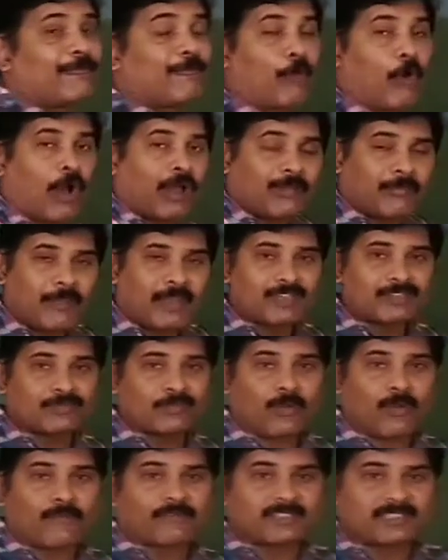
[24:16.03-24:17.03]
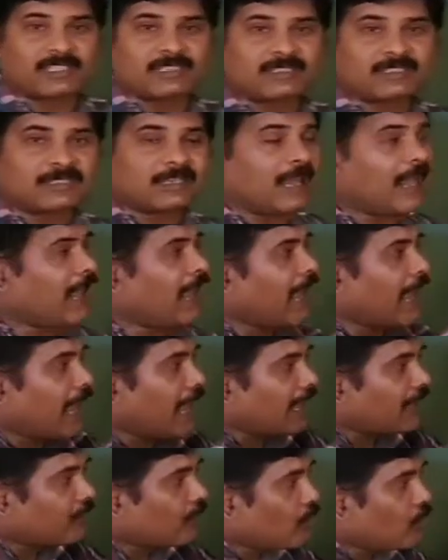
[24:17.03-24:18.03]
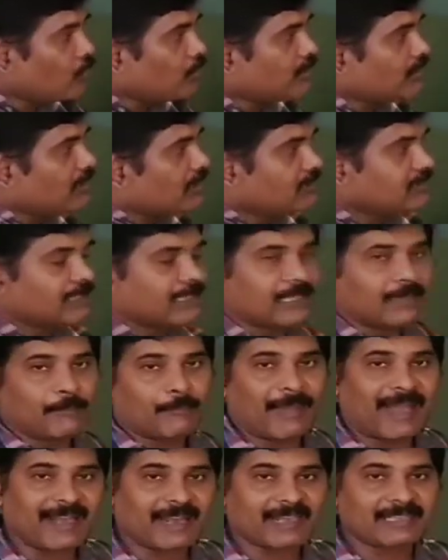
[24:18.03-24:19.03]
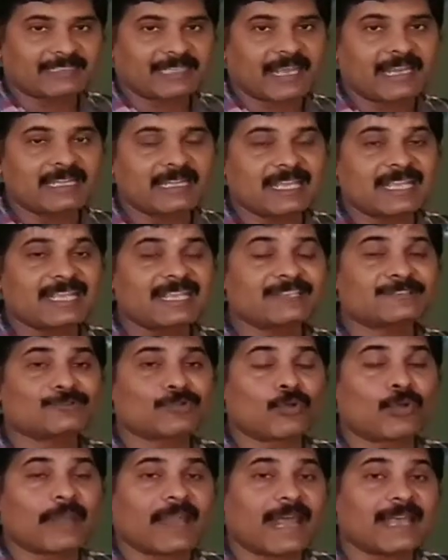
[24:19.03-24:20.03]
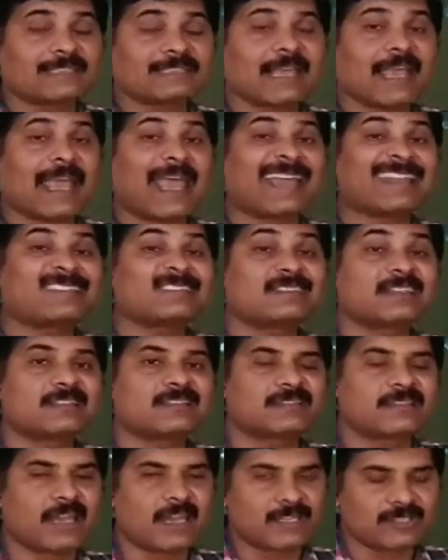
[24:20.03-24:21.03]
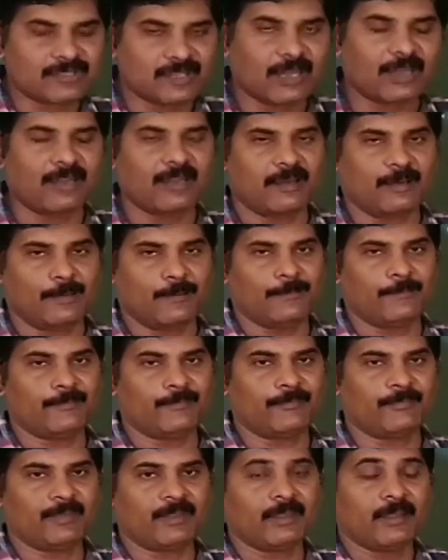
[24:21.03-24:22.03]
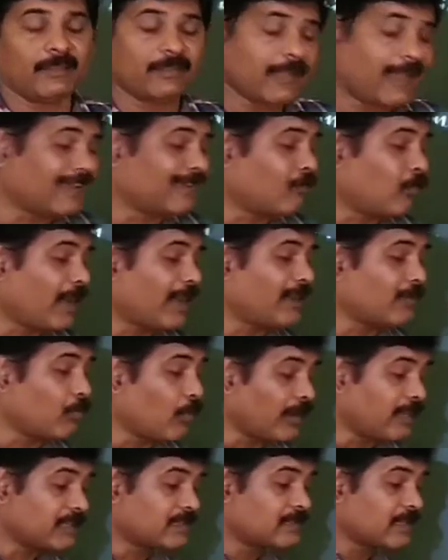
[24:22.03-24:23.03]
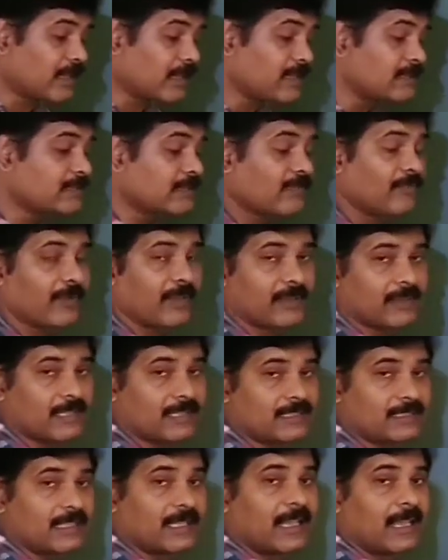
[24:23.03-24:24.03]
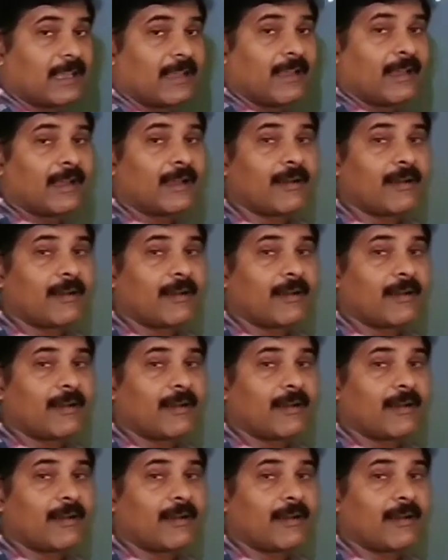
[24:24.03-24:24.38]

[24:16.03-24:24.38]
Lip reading: formation of cyst around this parasite is known as encystation. Then why? What is the reason for this